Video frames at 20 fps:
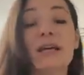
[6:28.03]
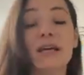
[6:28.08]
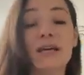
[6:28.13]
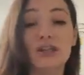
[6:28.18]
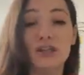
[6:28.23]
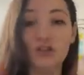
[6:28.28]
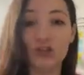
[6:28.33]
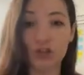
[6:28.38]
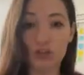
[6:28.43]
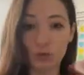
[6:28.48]

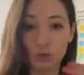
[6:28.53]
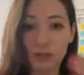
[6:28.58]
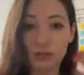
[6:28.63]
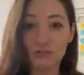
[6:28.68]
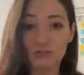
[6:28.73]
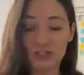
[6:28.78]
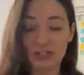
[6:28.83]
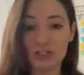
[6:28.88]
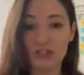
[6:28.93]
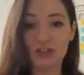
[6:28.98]
in the world of
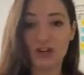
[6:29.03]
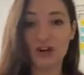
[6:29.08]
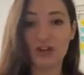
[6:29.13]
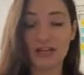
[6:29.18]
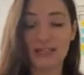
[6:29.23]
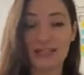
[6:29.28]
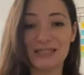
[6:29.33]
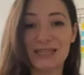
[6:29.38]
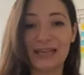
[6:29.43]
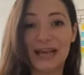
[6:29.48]
TikTok,
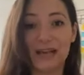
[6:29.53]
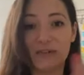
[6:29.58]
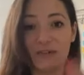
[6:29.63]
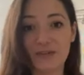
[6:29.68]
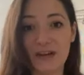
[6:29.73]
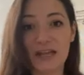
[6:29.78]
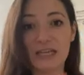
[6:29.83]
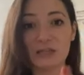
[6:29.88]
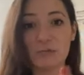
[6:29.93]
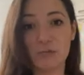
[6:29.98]
it's like
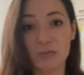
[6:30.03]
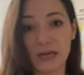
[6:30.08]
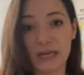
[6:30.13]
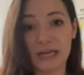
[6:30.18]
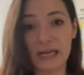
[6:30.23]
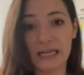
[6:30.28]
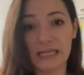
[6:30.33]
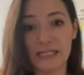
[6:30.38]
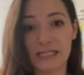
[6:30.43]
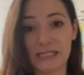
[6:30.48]
fast
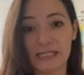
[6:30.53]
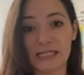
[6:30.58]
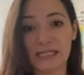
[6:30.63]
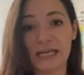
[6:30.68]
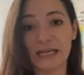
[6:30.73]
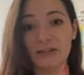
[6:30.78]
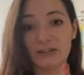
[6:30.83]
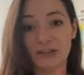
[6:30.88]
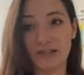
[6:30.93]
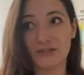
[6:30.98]
paced.
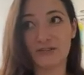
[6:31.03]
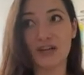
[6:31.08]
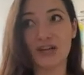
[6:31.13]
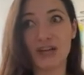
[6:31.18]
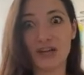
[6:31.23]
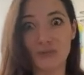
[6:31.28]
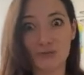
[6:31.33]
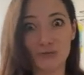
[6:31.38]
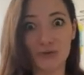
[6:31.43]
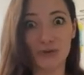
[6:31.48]
I don't have
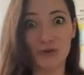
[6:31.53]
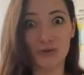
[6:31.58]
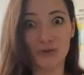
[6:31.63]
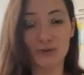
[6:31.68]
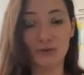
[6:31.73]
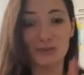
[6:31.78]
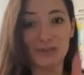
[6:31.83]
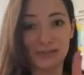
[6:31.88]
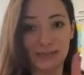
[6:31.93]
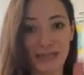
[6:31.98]
time for
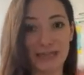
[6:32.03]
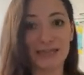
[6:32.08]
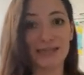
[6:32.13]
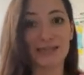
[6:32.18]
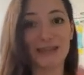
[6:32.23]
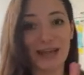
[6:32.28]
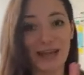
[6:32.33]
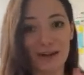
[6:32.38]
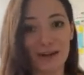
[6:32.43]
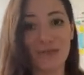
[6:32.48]
you. That's the
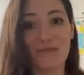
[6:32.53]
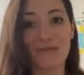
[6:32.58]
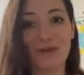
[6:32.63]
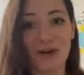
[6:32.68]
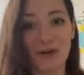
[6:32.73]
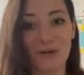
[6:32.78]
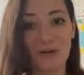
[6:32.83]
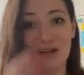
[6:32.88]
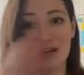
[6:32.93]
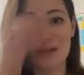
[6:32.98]
kind of
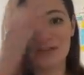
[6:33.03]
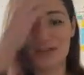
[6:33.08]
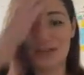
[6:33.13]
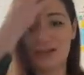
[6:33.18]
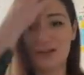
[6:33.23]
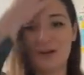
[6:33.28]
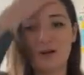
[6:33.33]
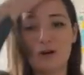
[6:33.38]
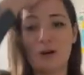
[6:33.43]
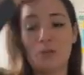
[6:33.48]
world we live in
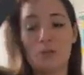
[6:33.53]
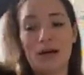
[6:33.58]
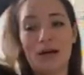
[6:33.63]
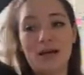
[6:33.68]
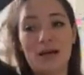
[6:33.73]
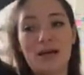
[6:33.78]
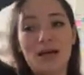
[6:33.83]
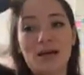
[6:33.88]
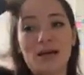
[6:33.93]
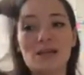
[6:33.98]
a little bit.
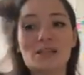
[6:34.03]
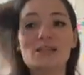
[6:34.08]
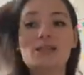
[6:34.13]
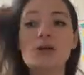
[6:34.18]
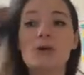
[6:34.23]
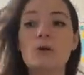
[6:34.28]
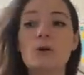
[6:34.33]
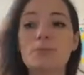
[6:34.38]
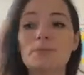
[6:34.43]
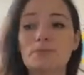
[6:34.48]

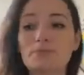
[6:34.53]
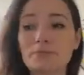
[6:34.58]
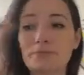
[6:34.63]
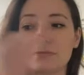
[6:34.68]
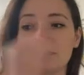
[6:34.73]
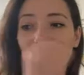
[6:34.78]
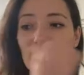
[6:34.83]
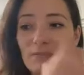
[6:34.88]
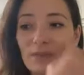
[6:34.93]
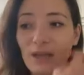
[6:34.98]
So
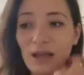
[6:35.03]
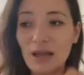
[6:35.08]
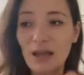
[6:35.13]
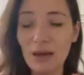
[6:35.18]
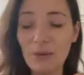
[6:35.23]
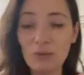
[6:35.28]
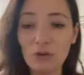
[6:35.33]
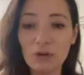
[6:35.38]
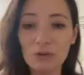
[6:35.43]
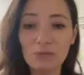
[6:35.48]
I
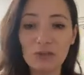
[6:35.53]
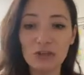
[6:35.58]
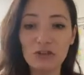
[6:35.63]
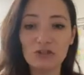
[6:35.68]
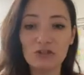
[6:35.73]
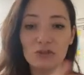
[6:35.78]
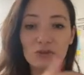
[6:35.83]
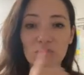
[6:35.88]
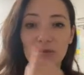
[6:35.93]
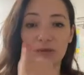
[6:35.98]
want to make
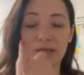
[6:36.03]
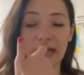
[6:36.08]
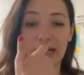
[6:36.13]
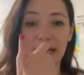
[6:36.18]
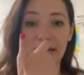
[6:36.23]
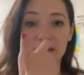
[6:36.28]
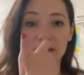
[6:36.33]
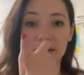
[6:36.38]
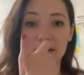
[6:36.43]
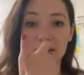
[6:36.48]
sure
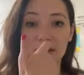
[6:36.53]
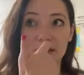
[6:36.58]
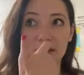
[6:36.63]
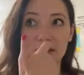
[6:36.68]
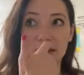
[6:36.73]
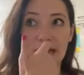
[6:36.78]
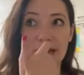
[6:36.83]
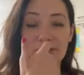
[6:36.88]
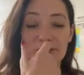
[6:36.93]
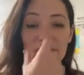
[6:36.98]
that
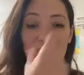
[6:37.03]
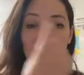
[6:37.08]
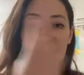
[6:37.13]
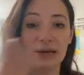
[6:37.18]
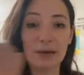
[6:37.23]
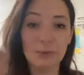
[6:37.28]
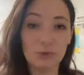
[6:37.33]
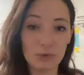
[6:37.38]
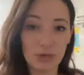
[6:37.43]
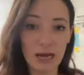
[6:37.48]
everything
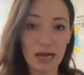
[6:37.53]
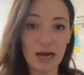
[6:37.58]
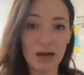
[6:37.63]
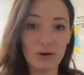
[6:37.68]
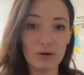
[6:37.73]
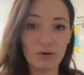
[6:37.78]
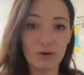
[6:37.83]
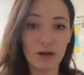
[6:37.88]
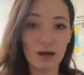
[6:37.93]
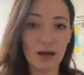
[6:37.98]
I put
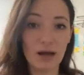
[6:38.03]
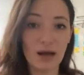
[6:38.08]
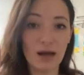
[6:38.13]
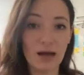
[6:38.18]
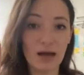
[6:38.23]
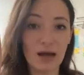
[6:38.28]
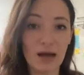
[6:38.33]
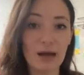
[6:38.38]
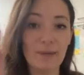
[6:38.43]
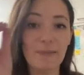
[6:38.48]
out,
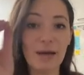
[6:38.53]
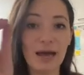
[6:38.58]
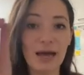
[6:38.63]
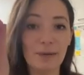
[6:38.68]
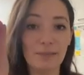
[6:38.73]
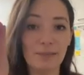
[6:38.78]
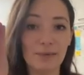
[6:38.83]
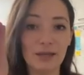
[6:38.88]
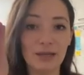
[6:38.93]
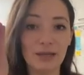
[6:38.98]
I'm
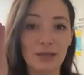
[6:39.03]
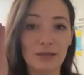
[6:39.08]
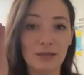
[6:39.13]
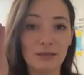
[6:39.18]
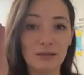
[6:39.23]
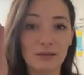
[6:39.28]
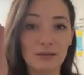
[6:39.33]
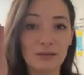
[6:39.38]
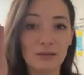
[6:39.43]
happy